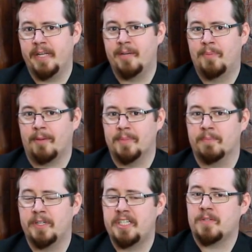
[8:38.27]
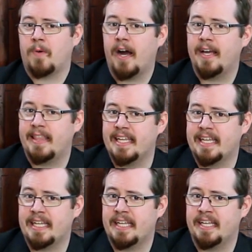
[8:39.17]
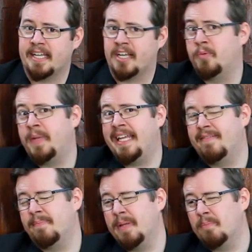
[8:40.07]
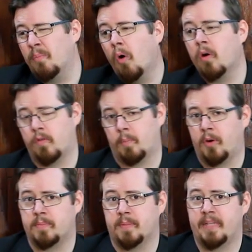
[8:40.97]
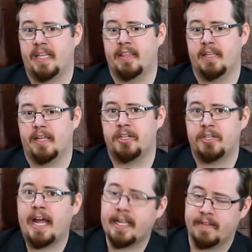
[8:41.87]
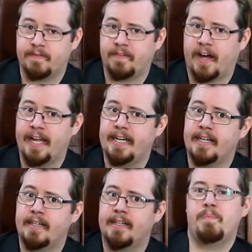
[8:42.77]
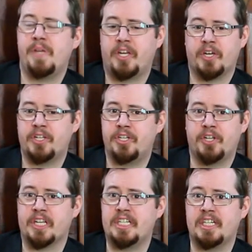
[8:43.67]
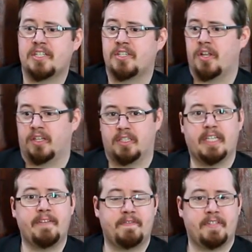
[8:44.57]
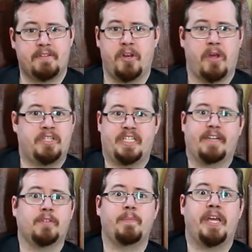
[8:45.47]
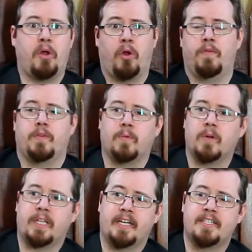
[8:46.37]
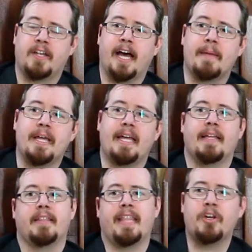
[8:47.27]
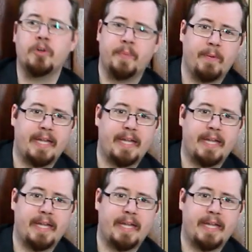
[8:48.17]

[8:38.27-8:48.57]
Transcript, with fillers: big problem, which is why I think it, could be even a bit more of a problem than the dragon fire, because you can just lift, you know, several men over the wall at a time. There could be